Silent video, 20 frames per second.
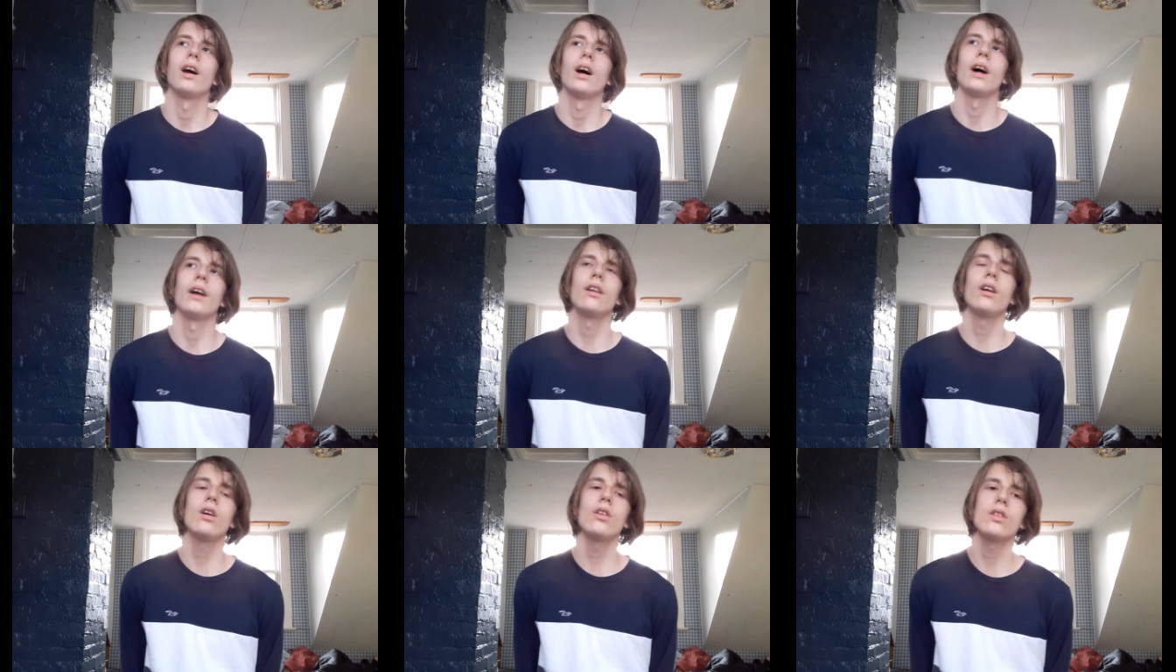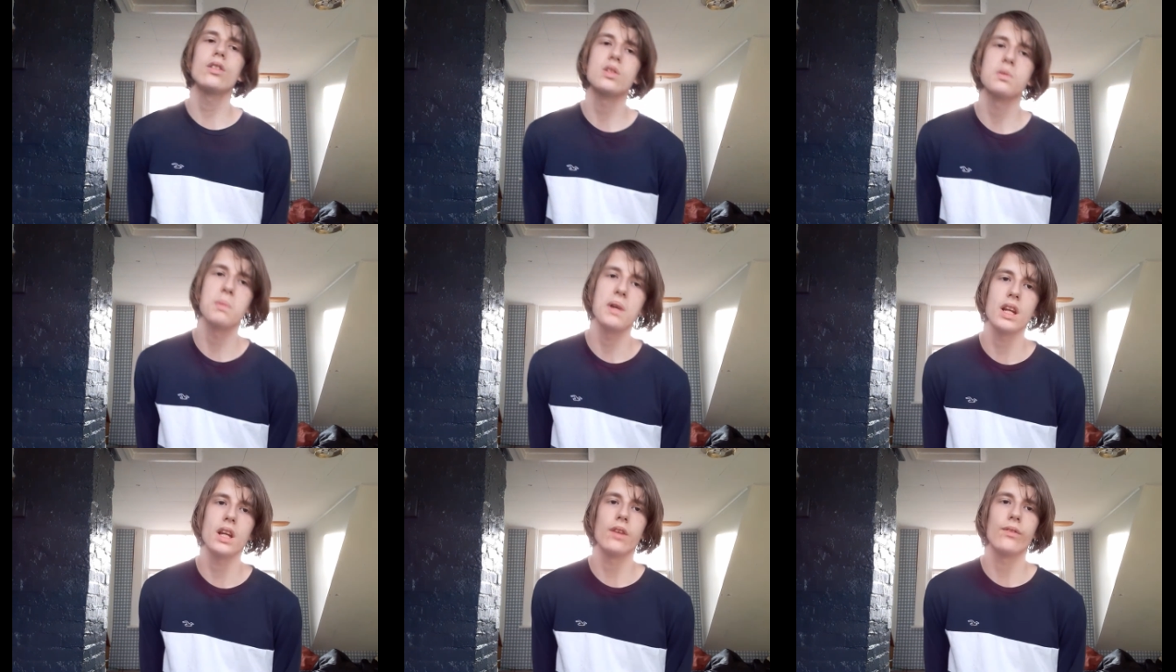I know
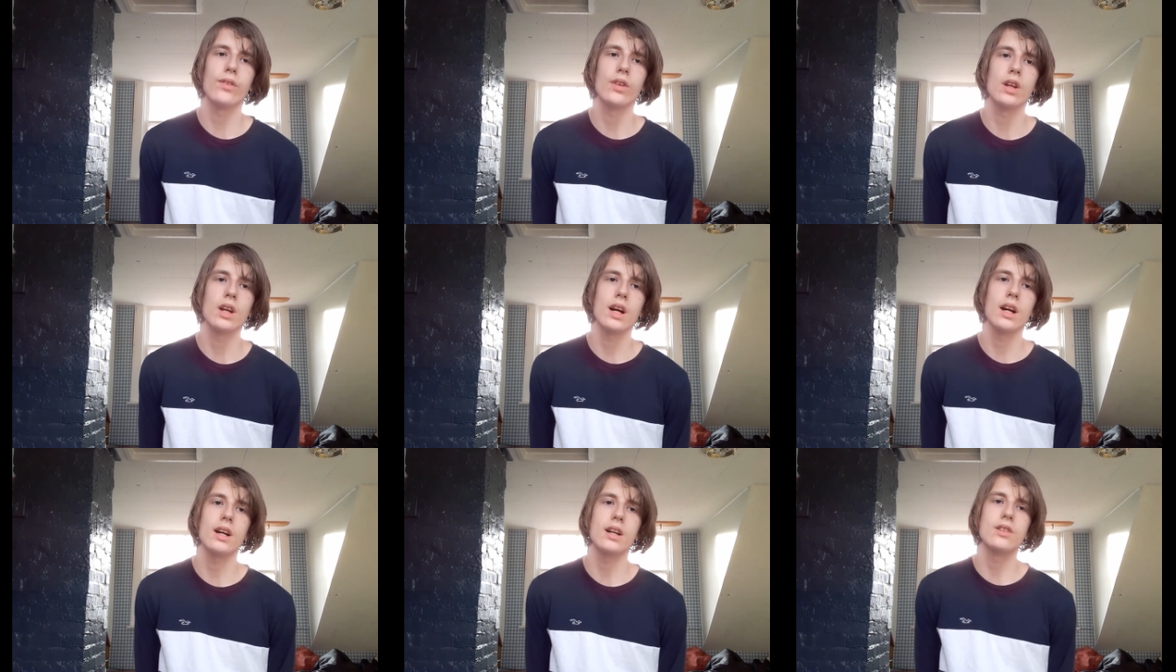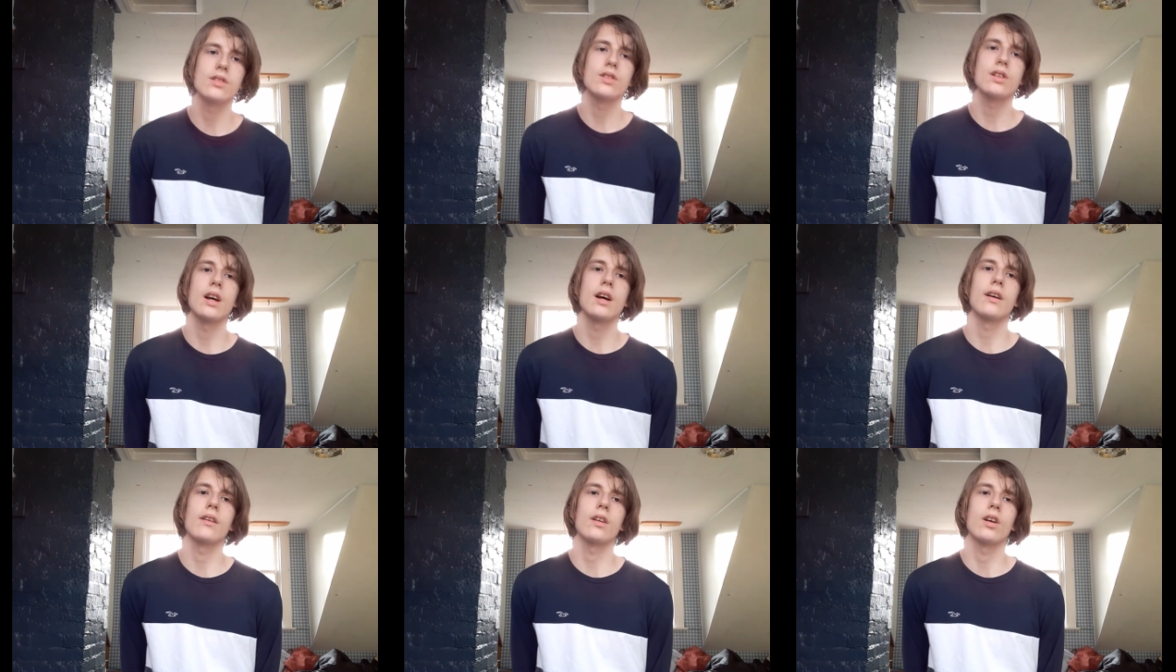there's many of you guys
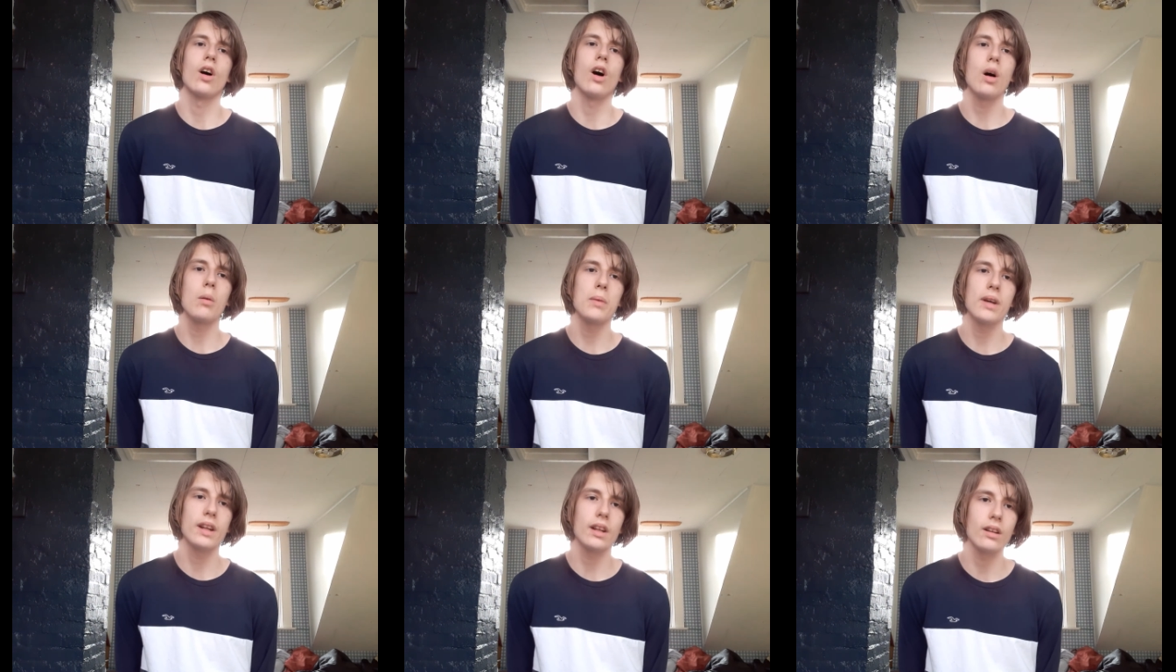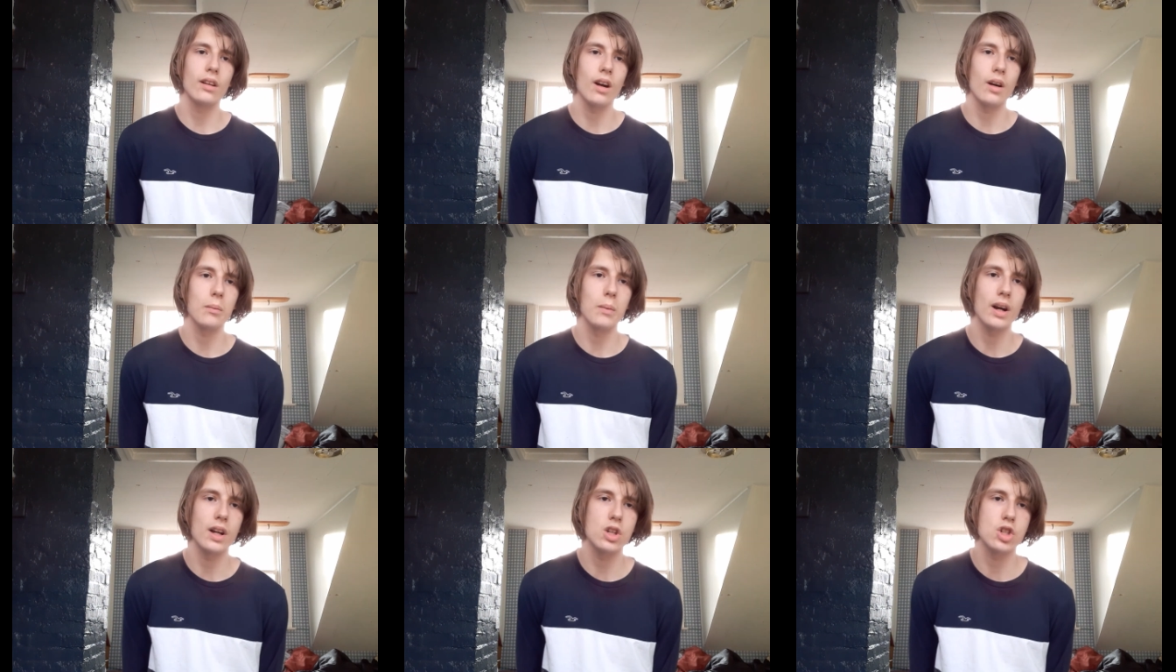that commented
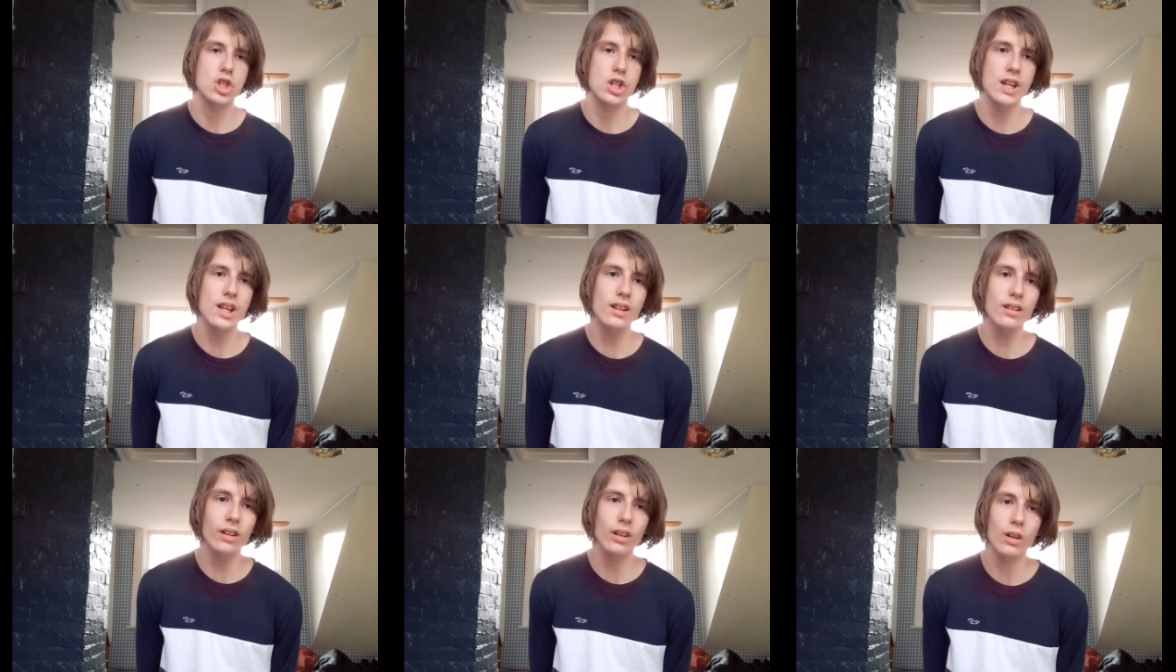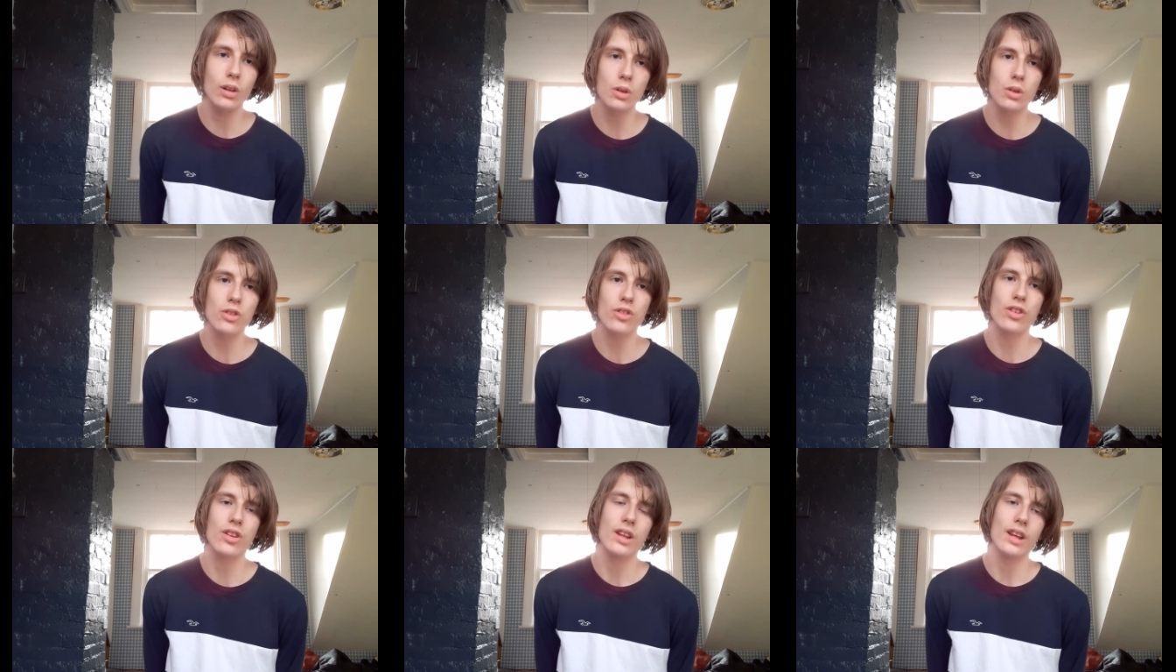on my
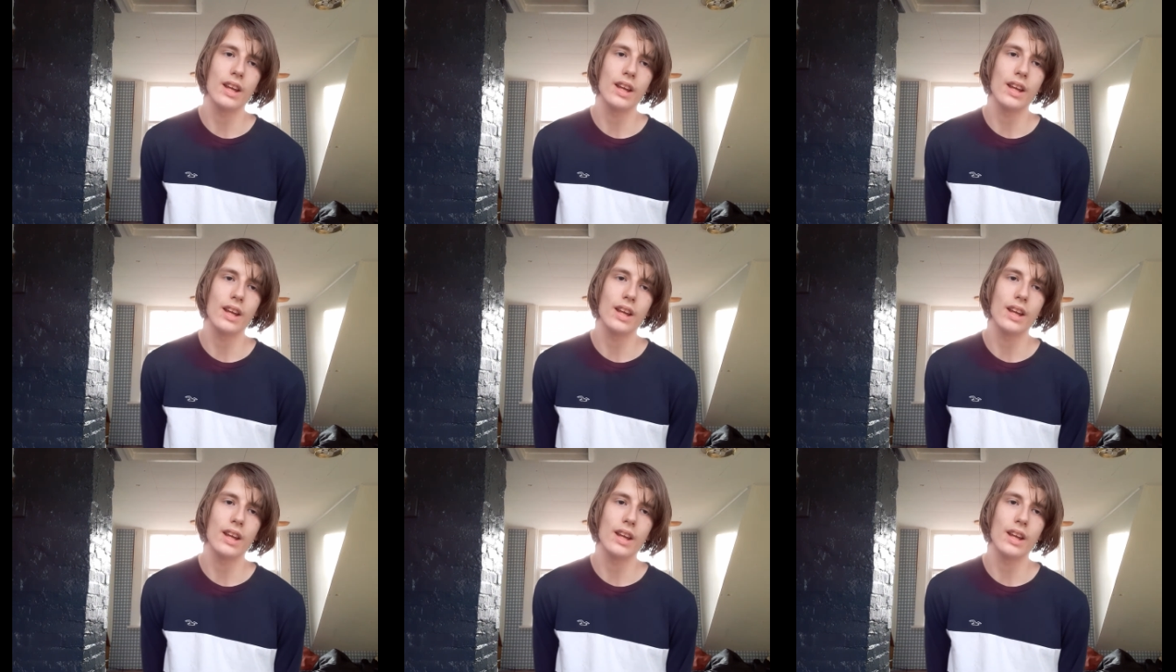channels